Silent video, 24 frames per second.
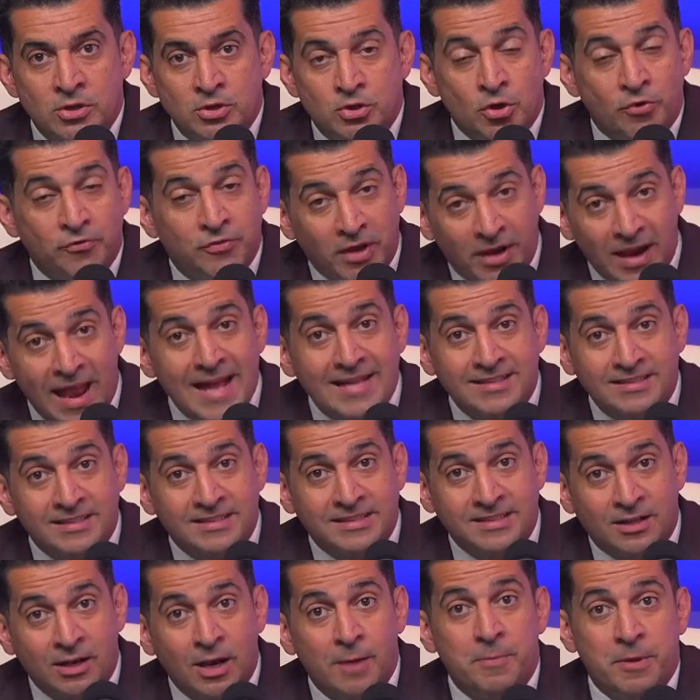So if you like this
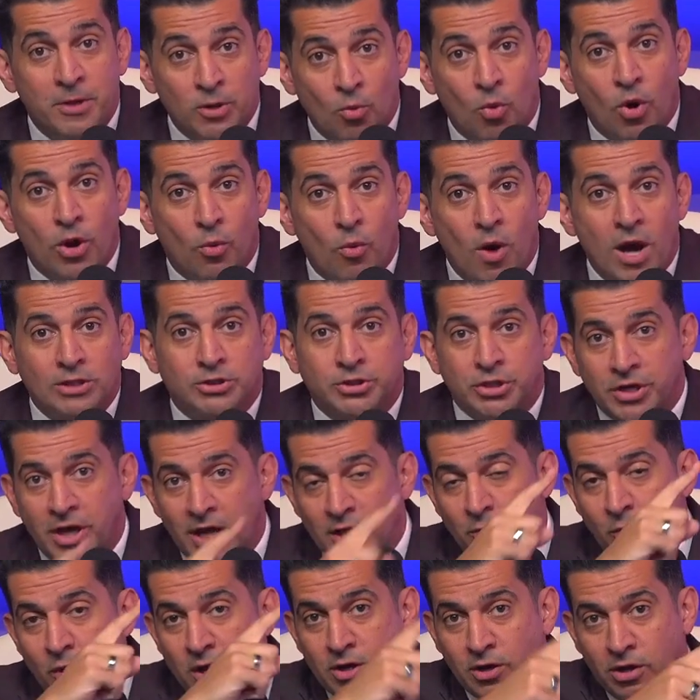clip and you want to watch
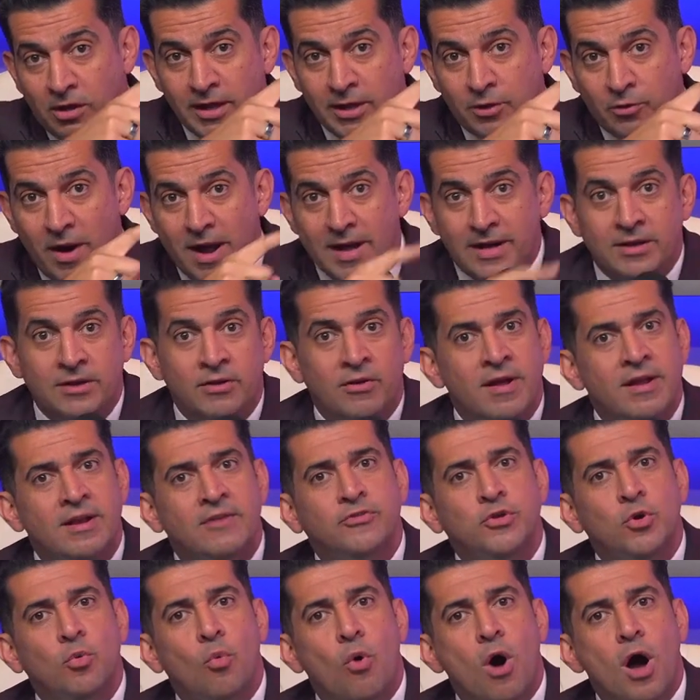another one, click right here. And if
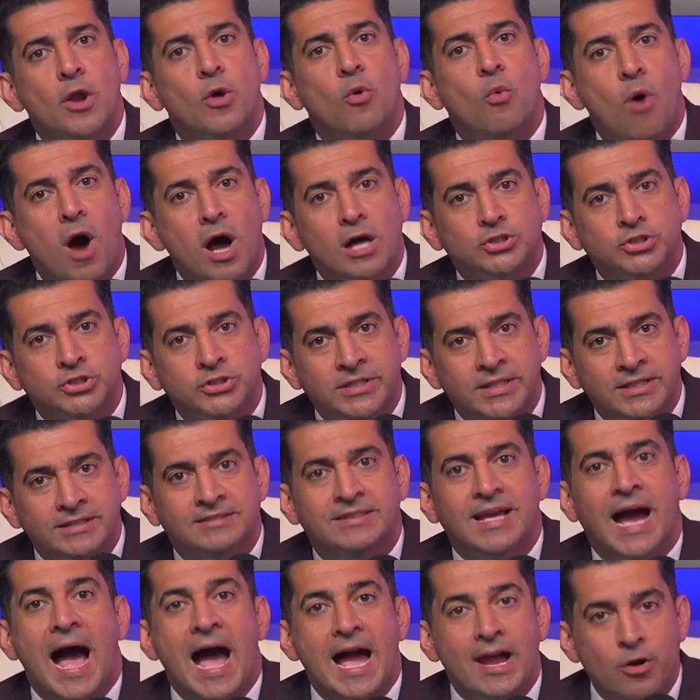you want to watch the
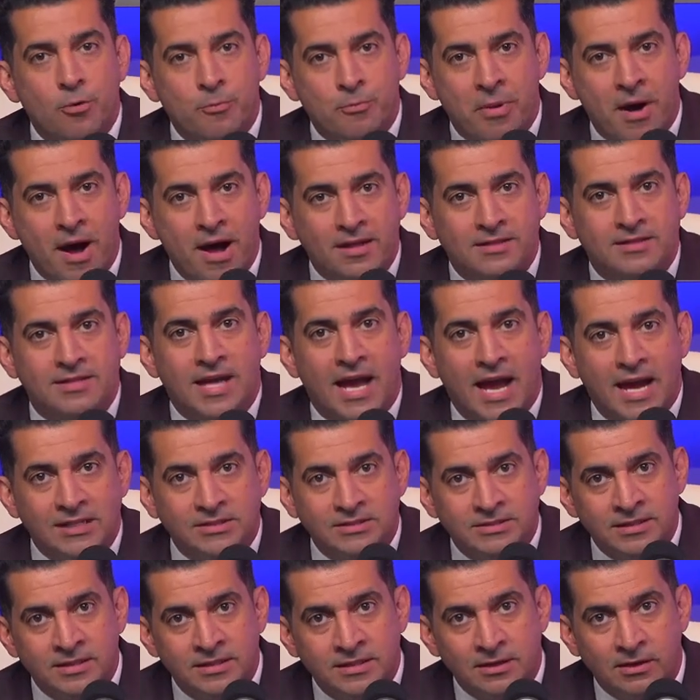entire
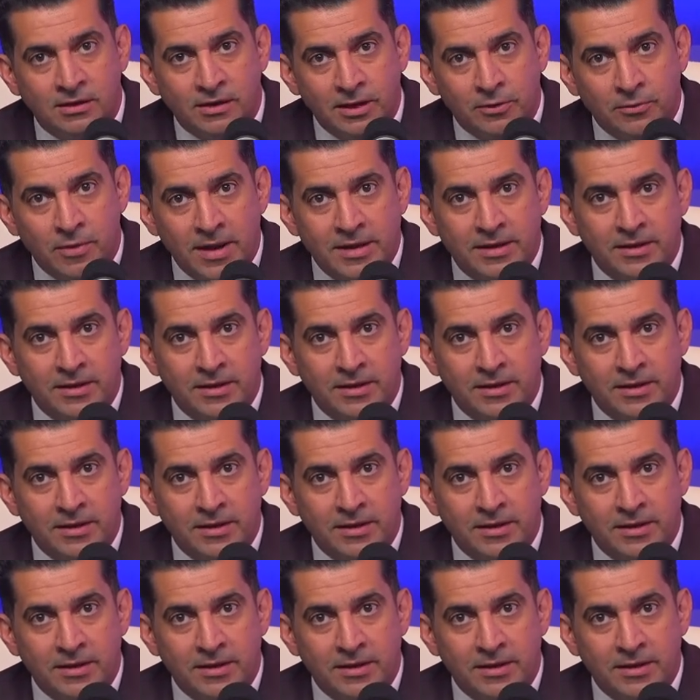podcast, click right